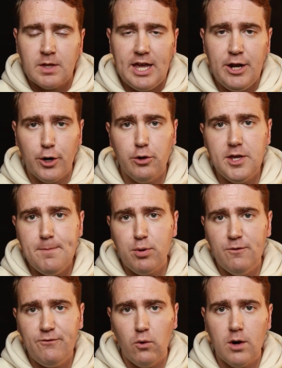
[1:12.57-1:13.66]
An early
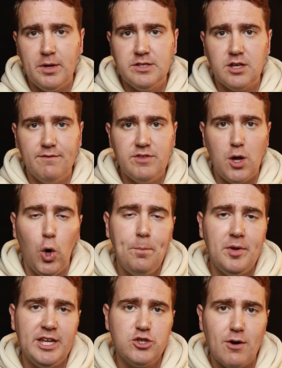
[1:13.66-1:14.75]
performance of the
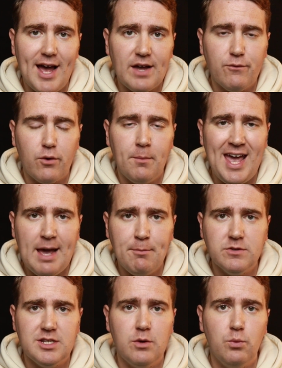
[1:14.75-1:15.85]
opening track from
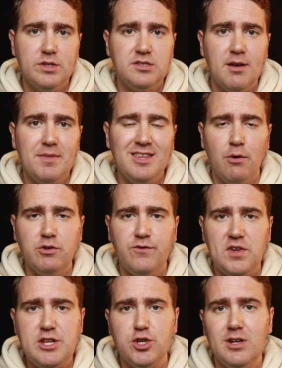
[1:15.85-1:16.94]
Hamilton was something that was
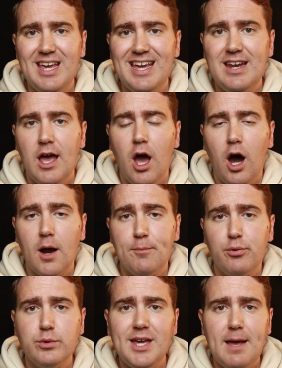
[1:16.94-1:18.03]
featured in our
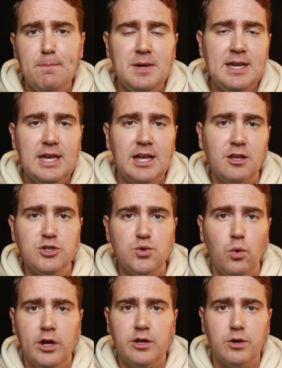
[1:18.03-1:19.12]
pre-AP English
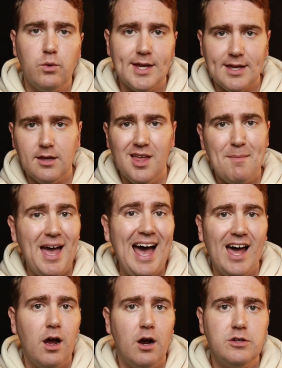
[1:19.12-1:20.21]
1 curriculum
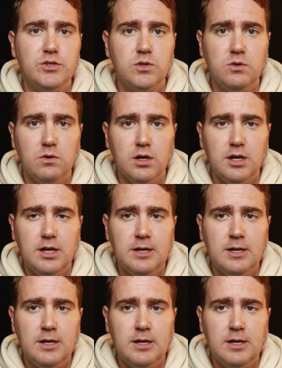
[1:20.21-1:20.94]
at our school.